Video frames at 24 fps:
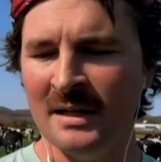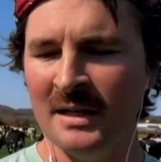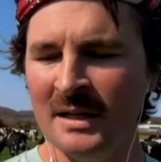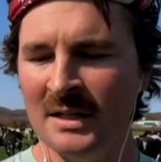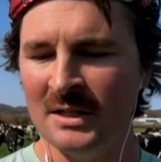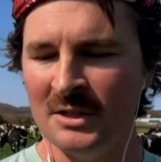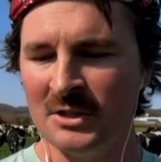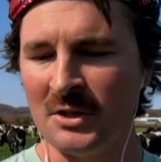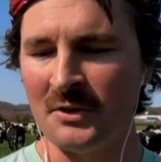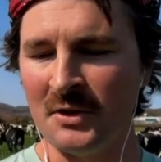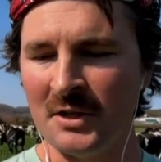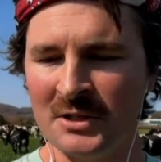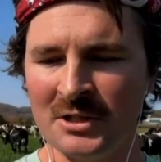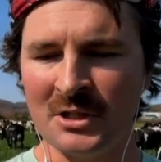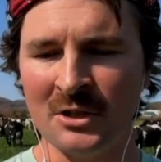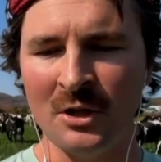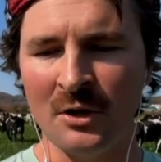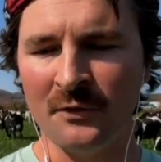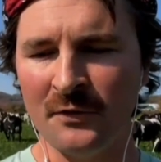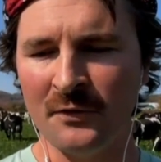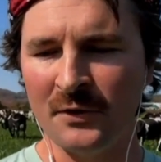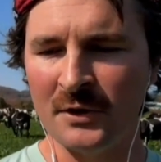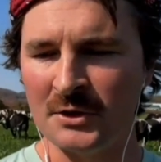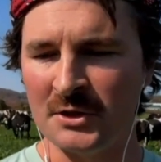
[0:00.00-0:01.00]
So this
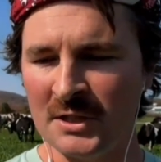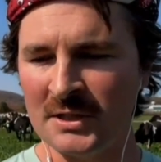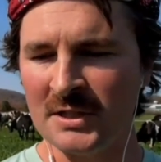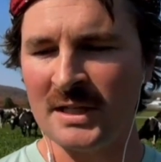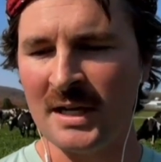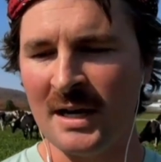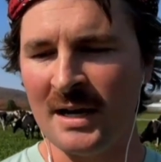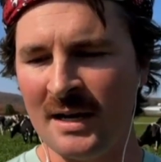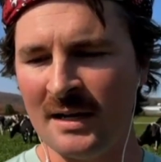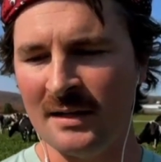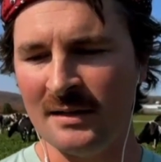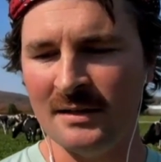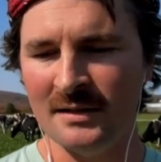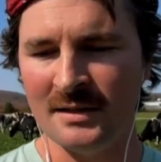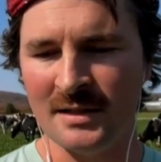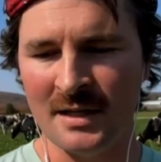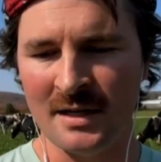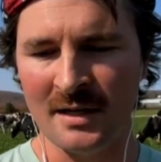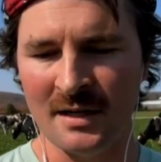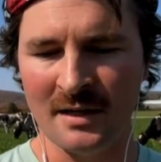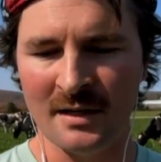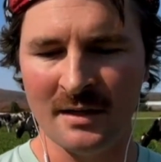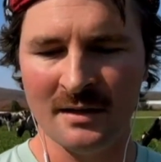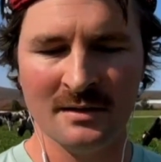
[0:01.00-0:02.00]
clover just
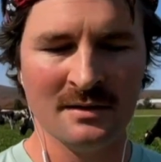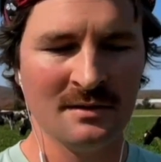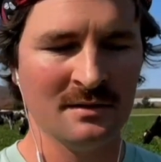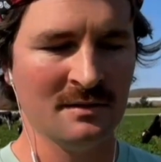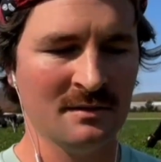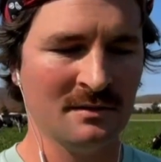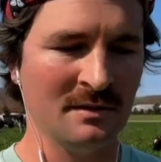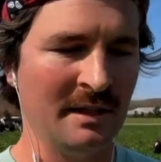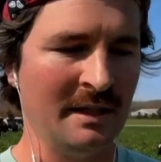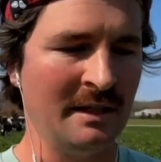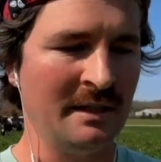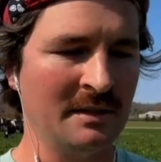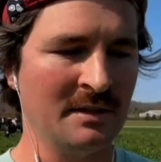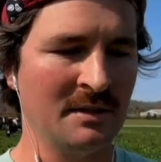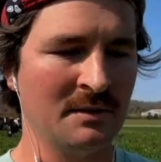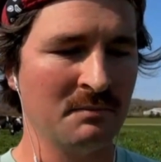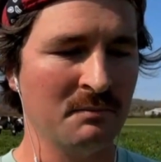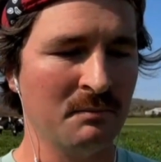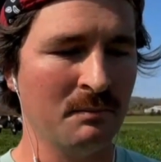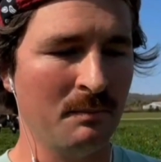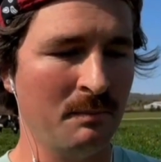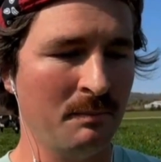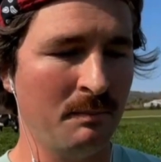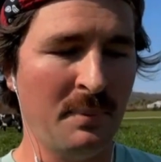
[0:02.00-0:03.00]
is
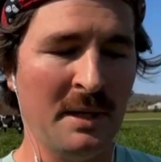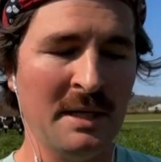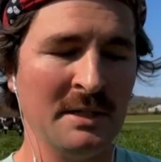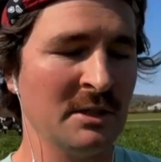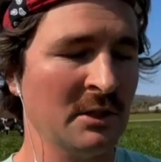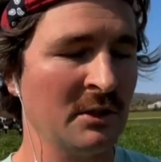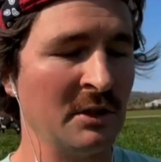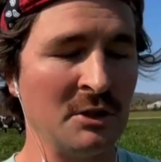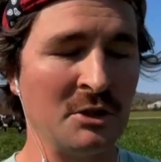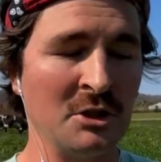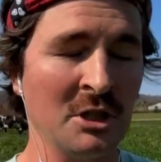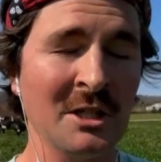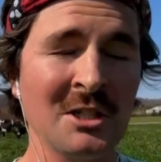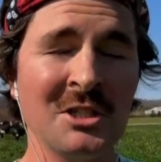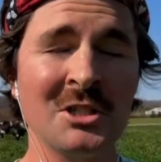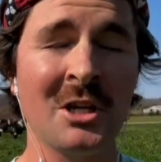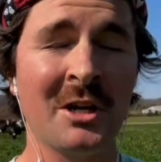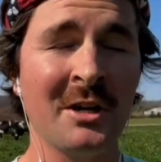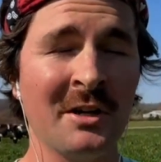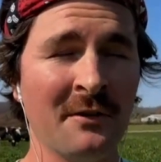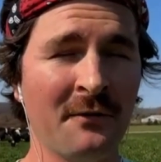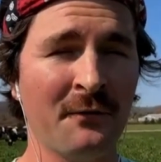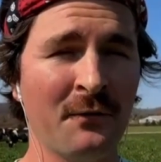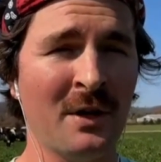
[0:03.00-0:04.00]
basically just
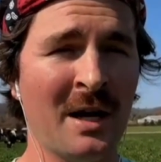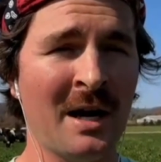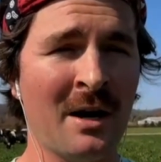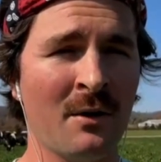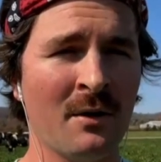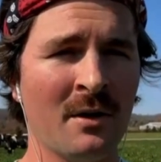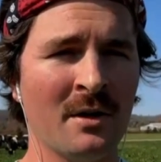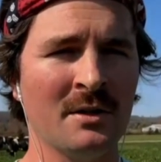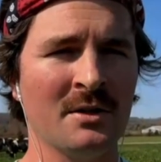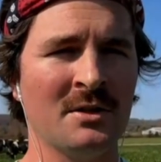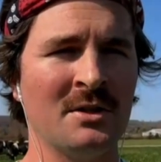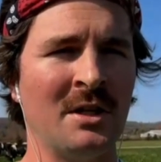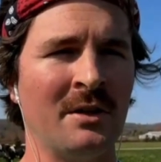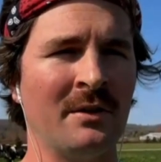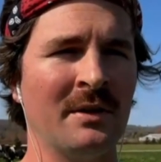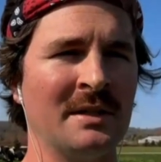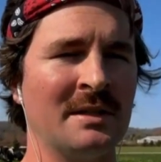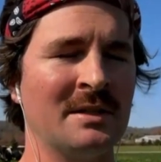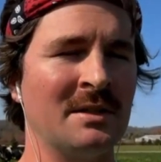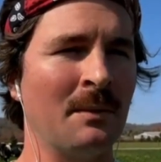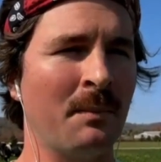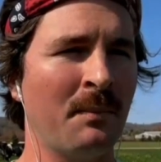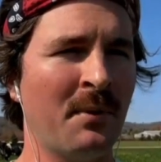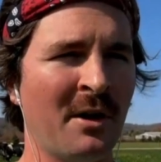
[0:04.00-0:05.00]
starting to flower. So
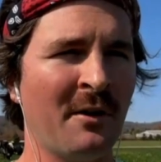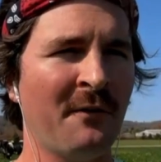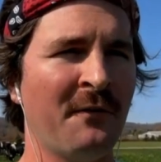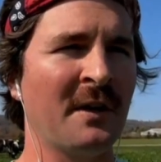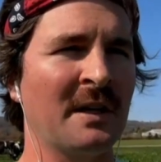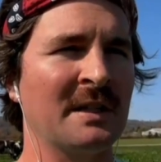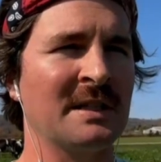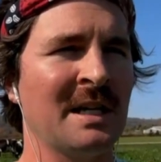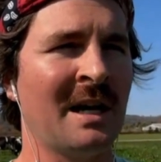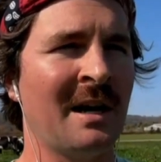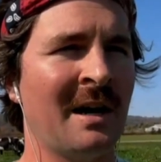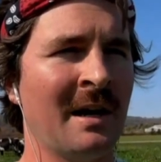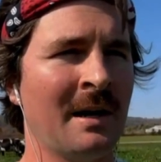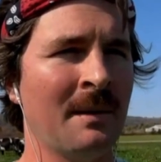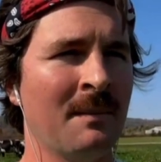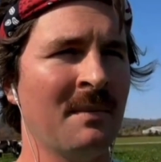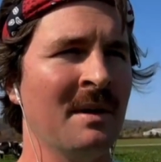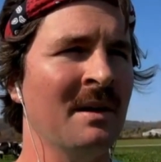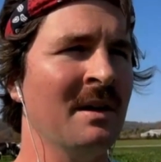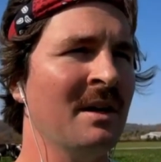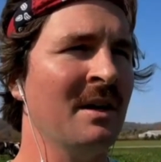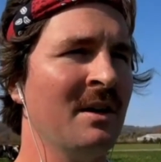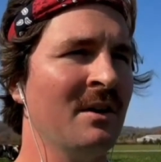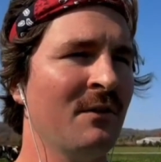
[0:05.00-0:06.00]
it's the perfect time
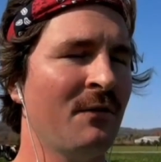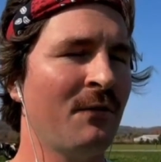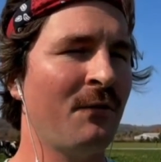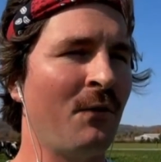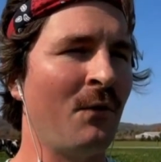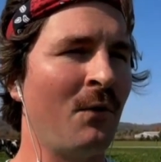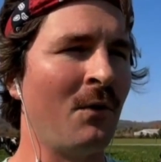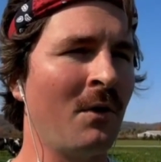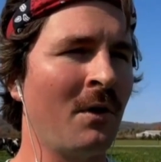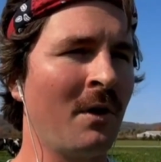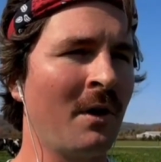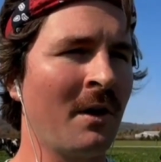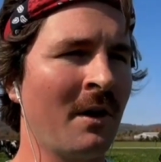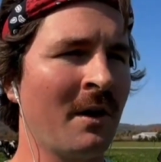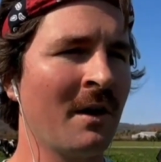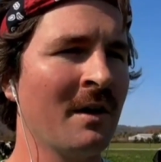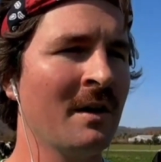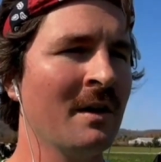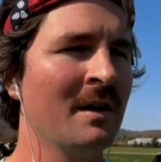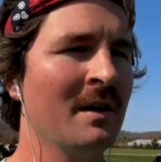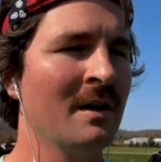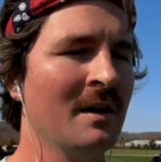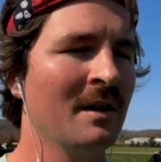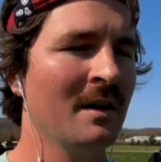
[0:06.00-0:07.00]
for
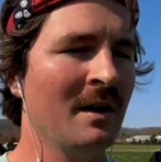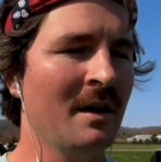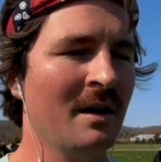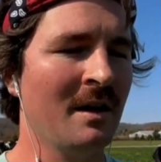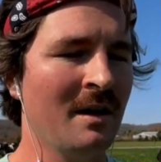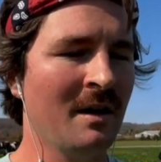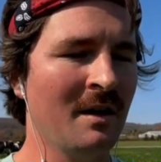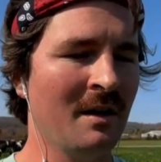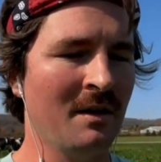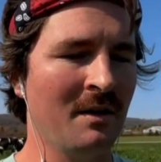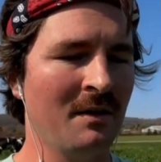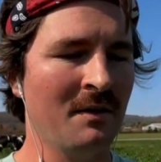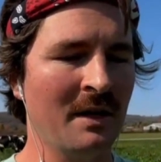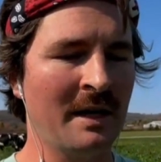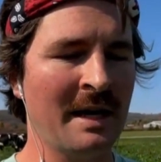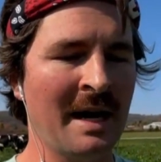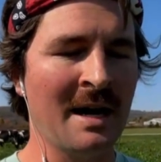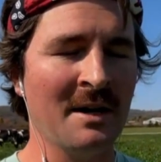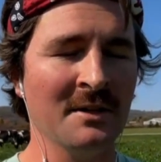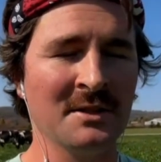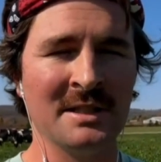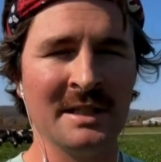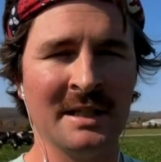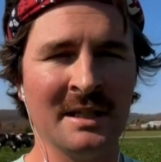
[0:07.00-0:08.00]
the
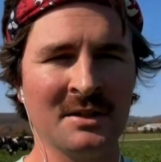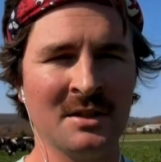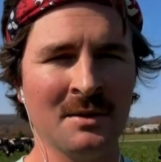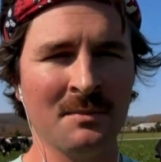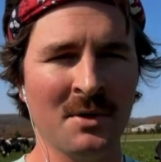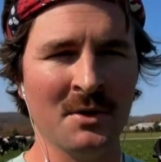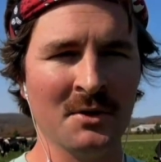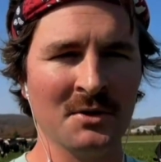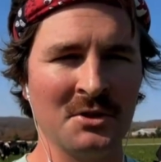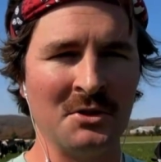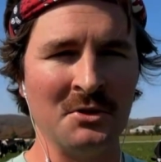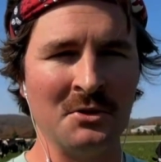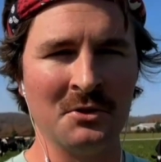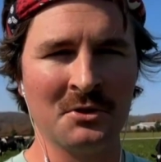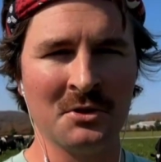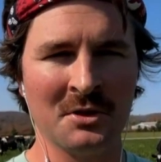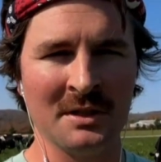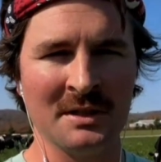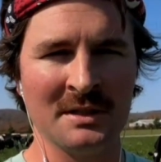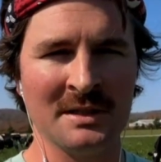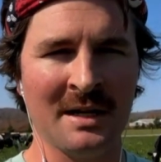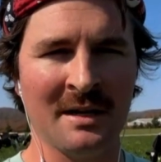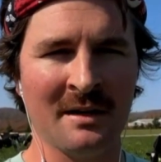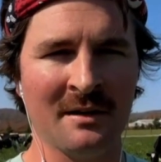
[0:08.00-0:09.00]
cows to get the most
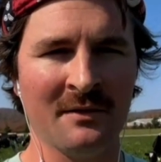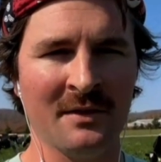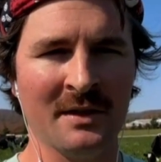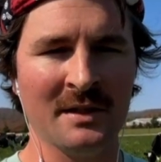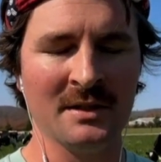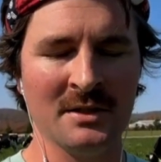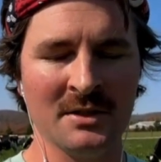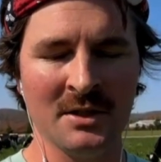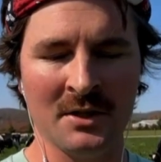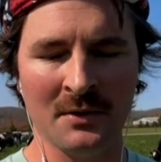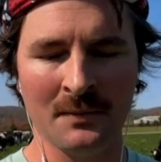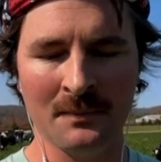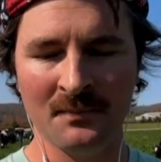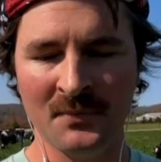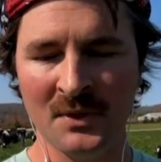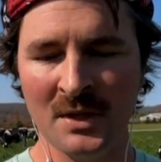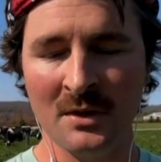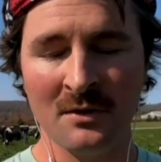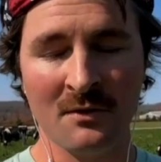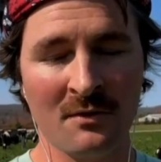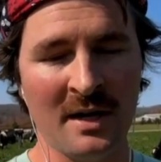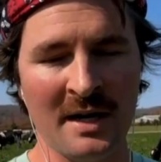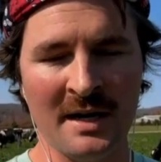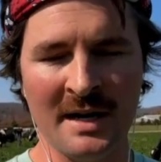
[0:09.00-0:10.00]
nutrients out of it. So
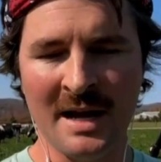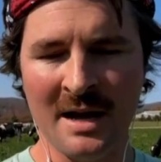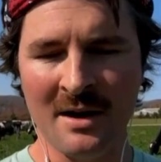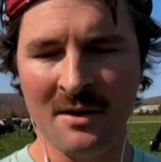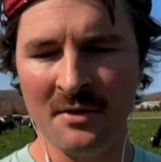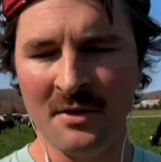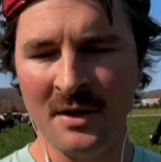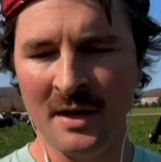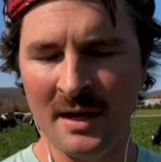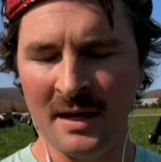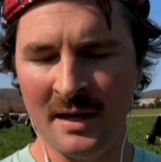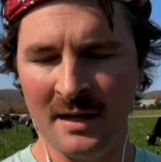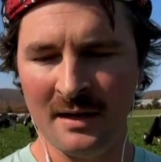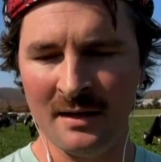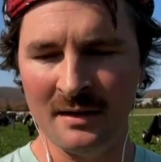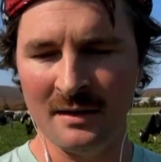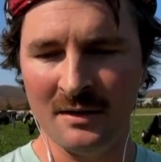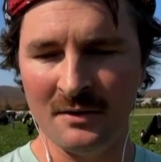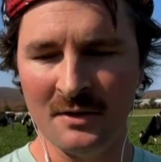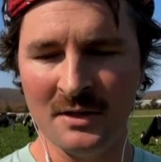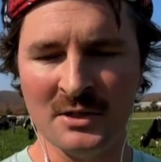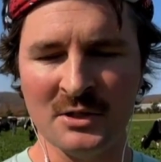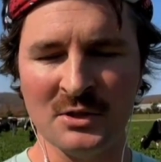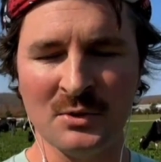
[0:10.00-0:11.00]
right now
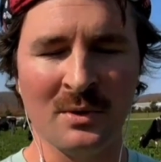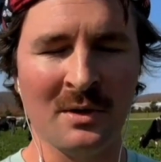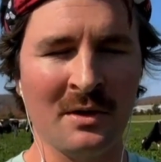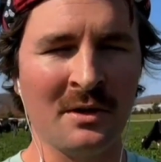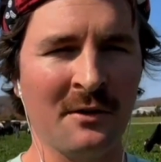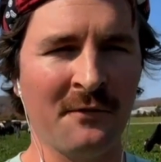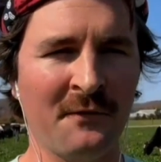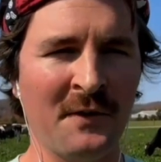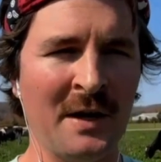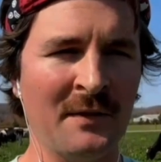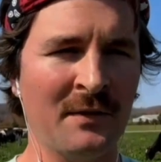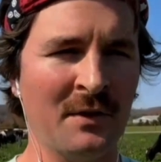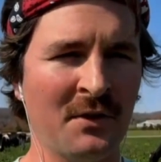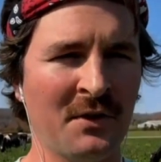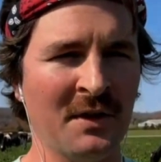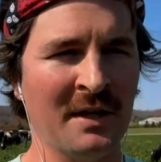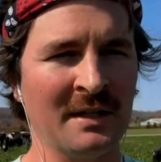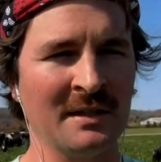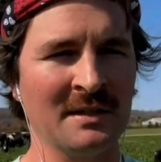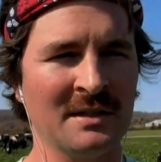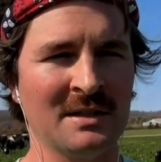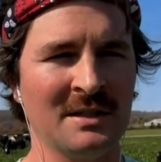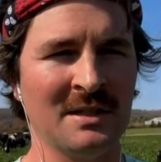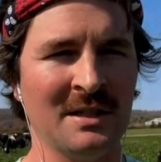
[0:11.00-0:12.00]
this is one of their favorite
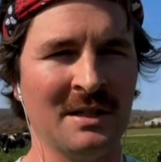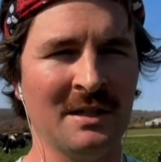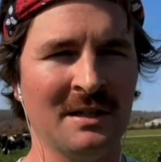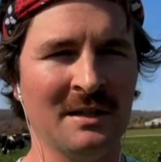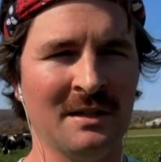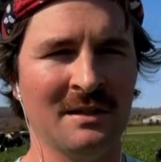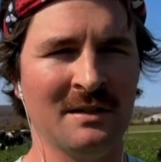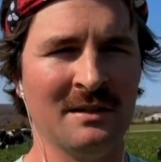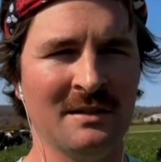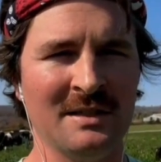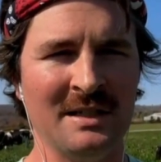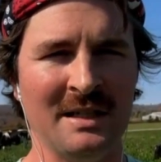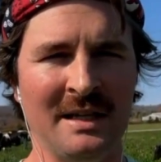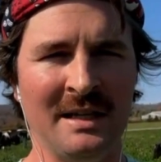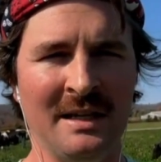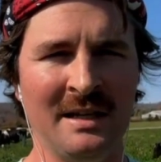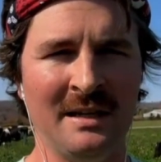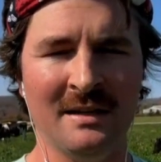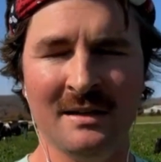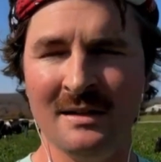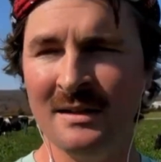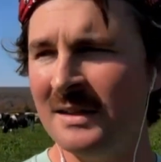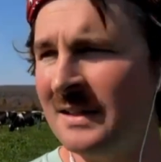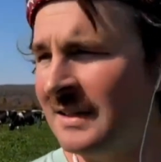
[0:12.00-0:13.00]
things to
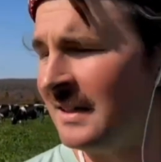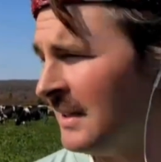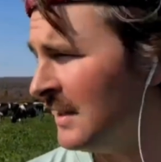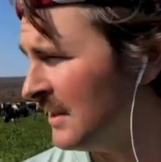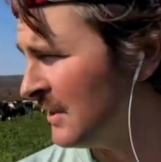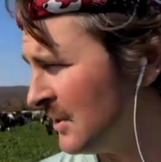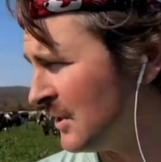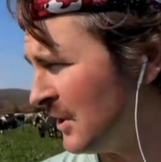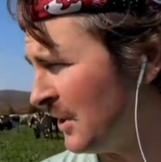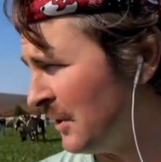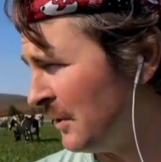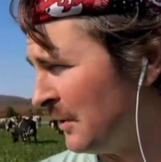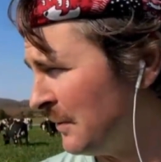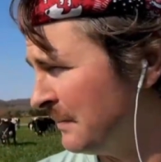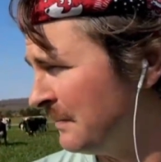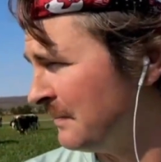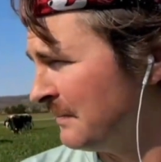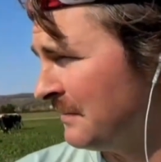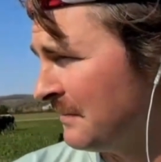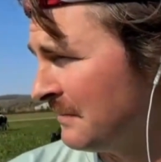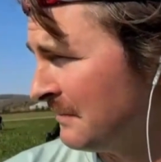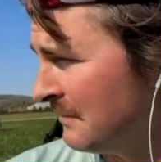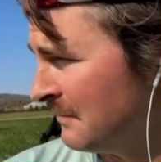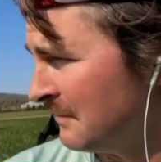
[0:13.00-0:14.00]
eat. So
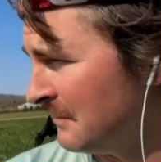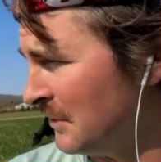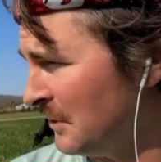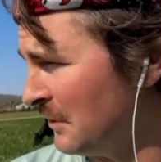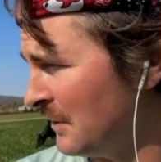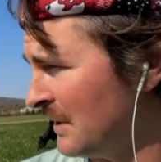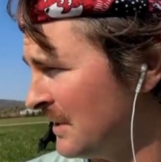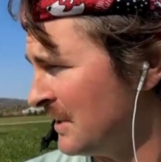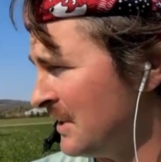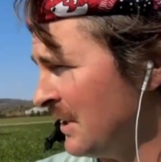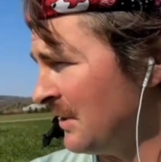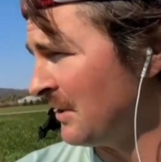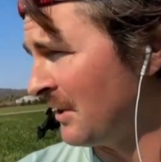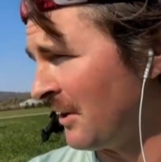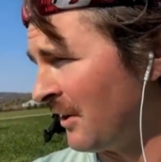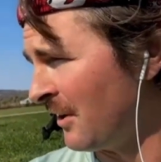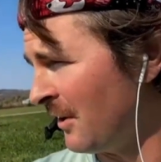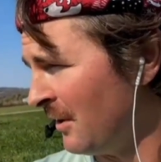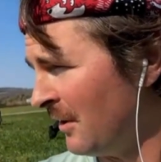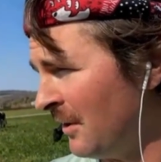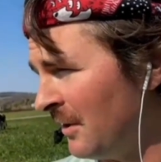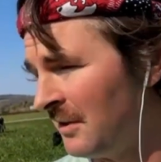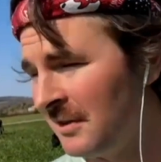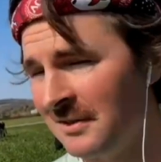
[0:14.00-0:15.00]
you can see they're
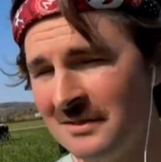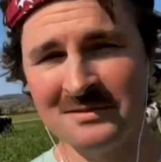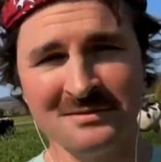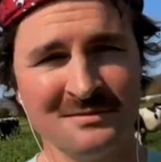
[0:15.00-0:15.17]
all